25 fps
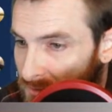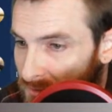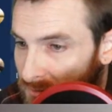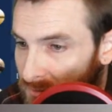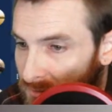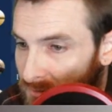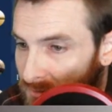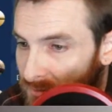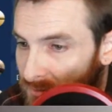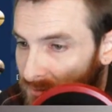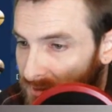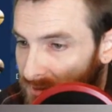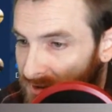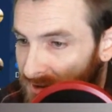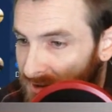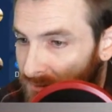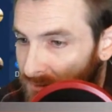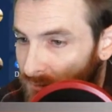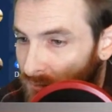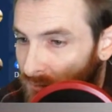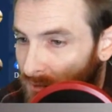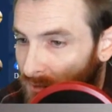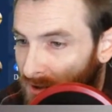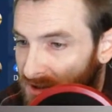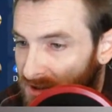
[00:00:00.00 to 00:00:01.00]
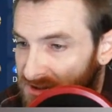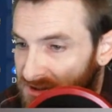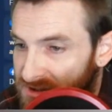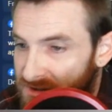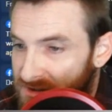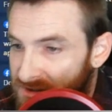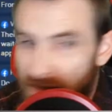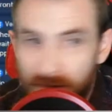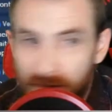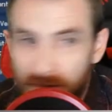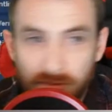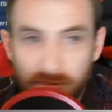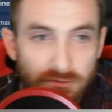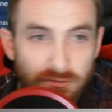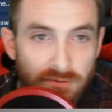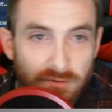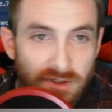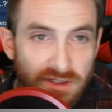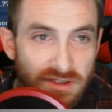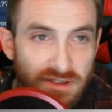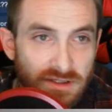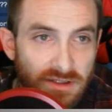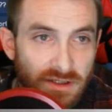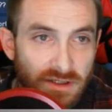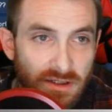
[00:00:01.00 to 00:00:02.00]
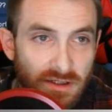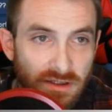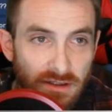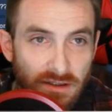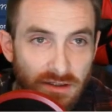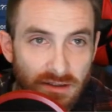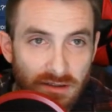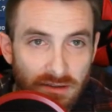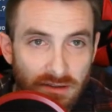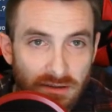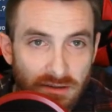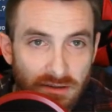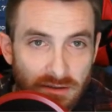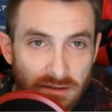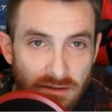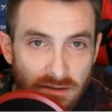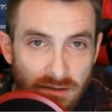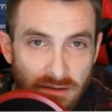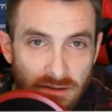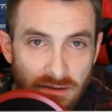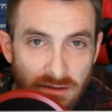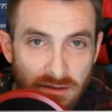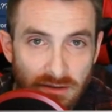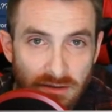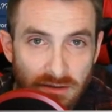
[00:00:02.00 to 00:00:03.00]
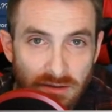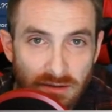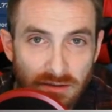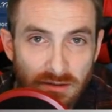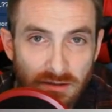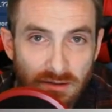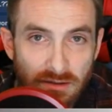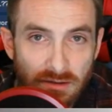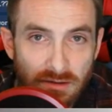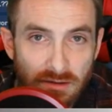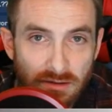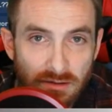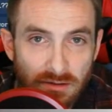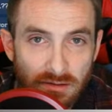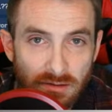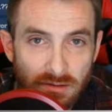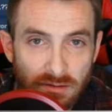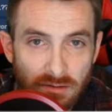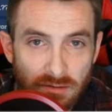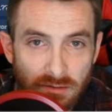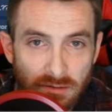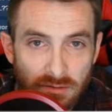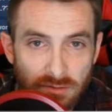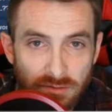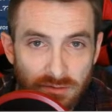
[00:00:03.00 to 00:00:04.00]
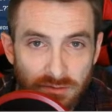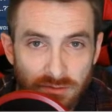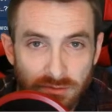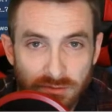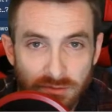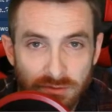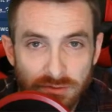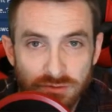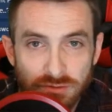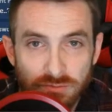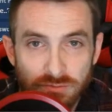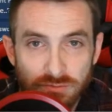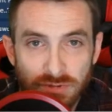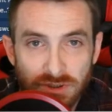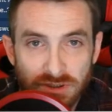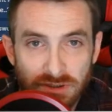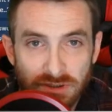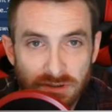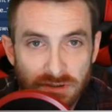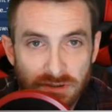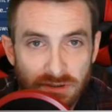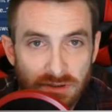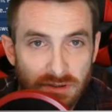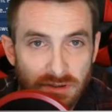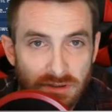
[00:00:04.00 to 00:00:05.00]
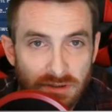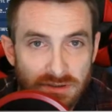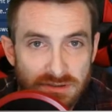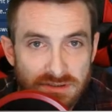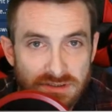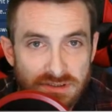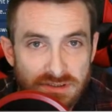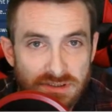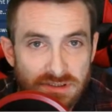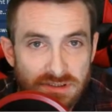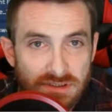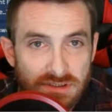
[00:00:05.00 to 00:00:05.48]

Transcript: We'll keep watching that one right there. Duplicate.